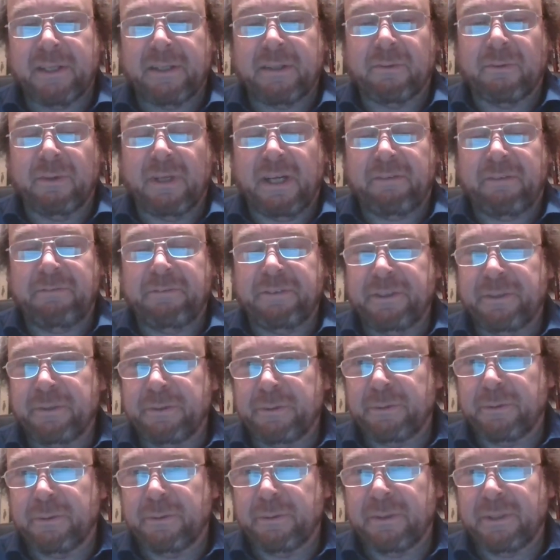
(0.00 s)

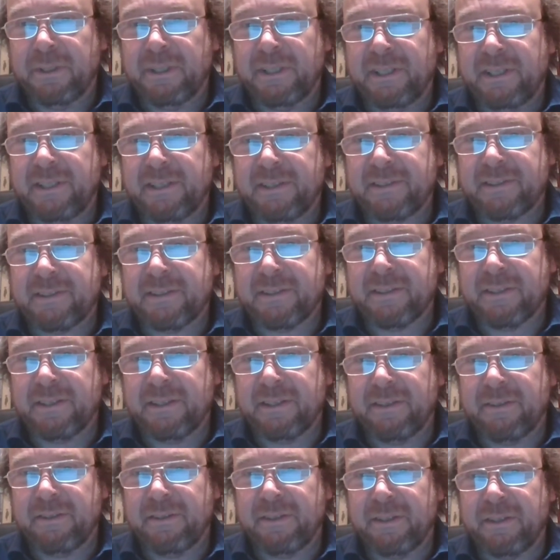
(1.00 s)
Revenue is
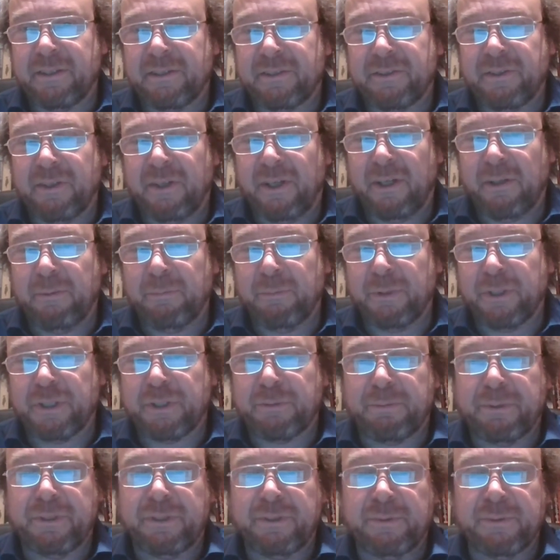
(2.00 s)
the term
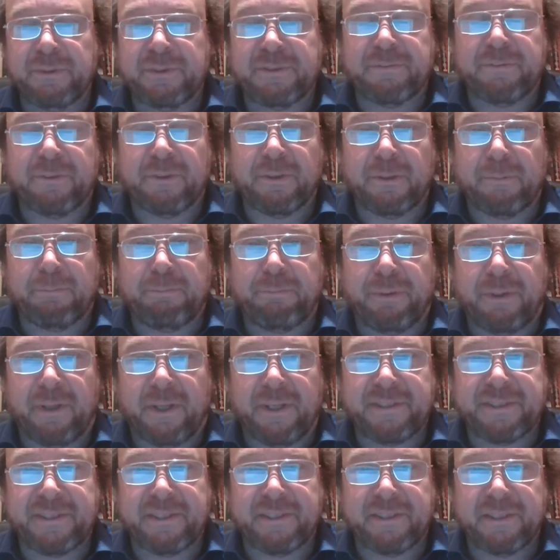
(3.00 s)
which we use for a
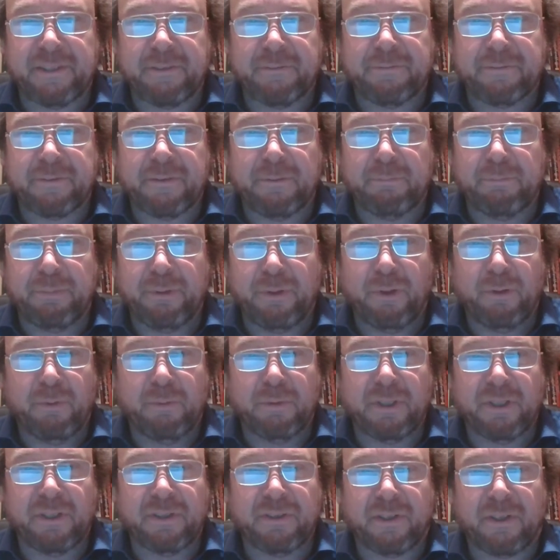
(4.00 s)
positive
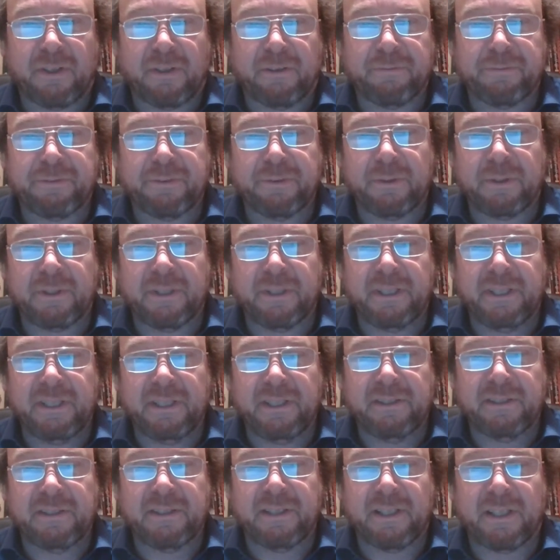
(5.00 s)
component of your
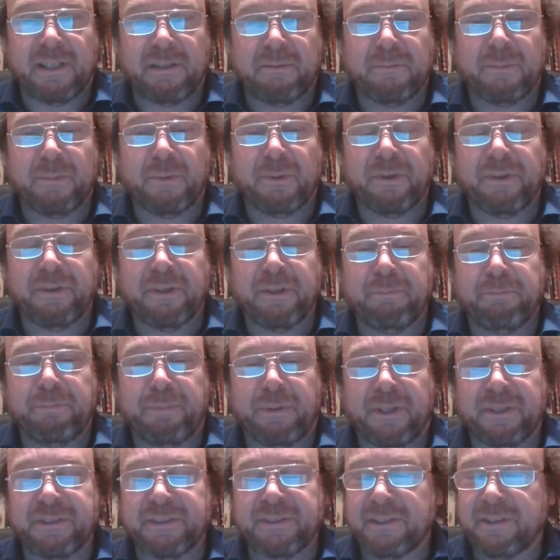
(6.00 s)
income, or the
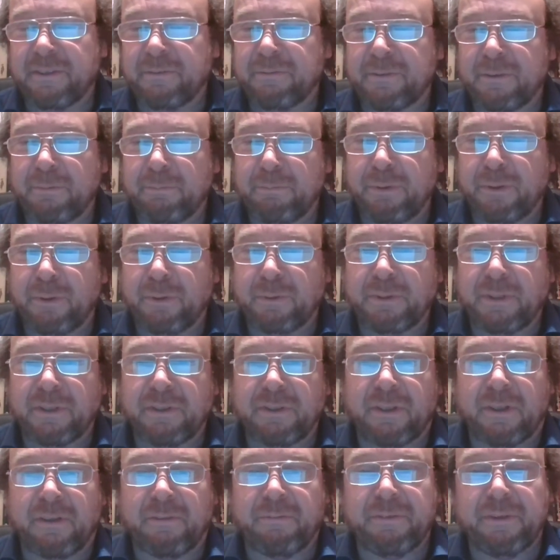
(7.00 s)
positive component
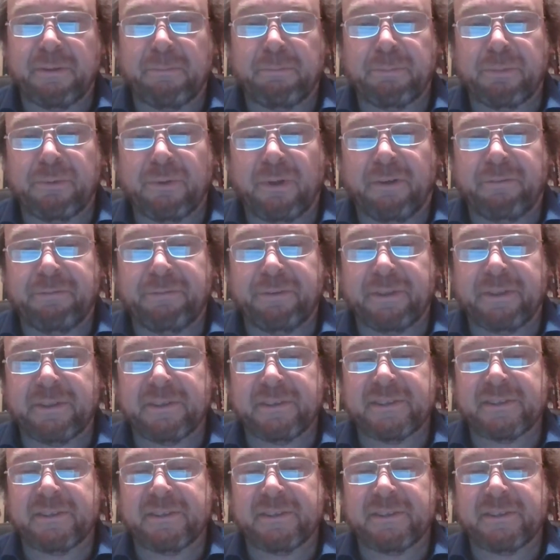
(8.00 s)
of the profit.